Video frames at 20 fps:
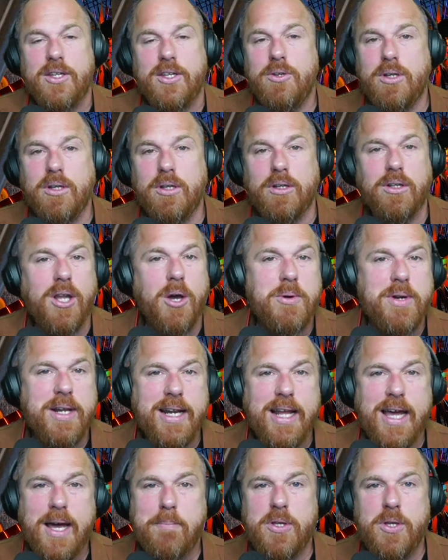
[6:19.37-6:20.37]
You could load
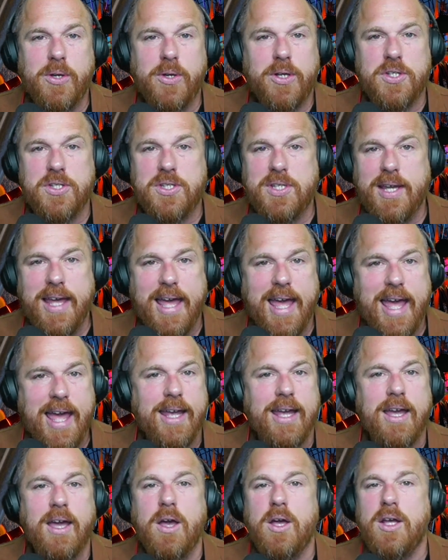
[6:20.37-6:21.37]
it up and you could just say,
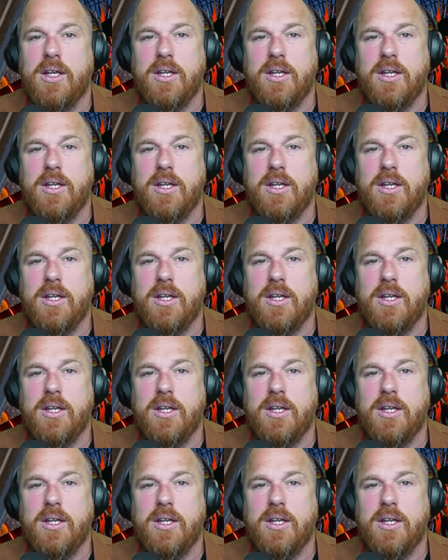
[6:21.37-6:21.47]
hey,